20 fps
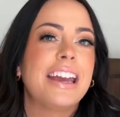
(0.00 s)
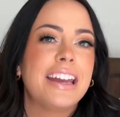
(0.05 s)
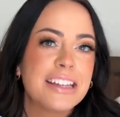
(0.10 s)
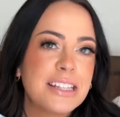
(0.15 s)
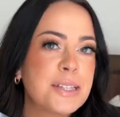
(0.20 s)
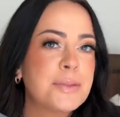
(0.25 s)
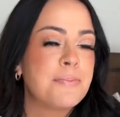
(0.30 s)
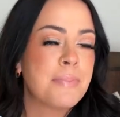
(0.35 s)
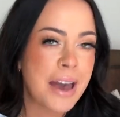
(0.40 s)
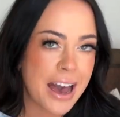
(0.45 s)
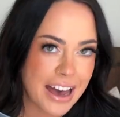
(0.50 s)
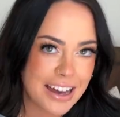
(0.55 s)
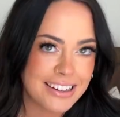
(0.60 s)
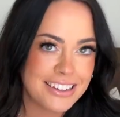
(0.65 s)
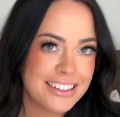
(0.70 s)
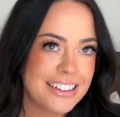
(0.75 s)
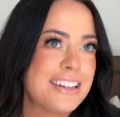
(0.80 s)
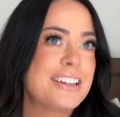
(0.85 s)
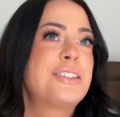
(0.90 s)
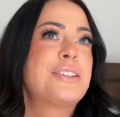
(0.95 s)
It's
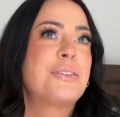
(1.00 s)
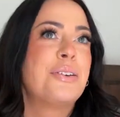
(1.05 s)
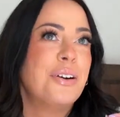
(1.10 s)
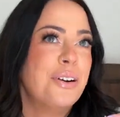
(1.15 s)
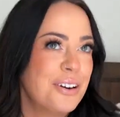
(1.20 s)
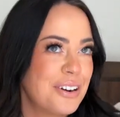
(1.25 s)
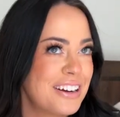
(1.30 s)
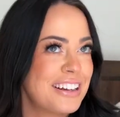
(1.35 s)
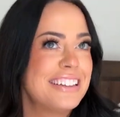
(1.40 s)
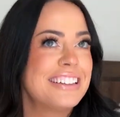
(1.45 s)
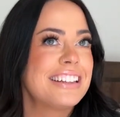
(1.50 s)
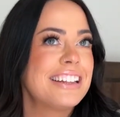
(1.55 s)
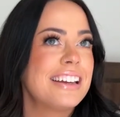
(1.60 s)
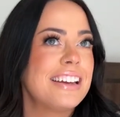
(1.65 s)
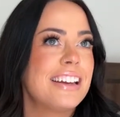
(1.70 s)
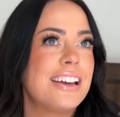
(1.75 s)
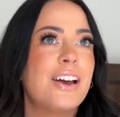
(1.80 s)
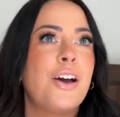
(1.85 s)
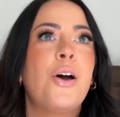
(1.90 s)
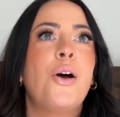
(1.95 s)
bad. It's
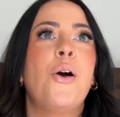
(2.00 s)
really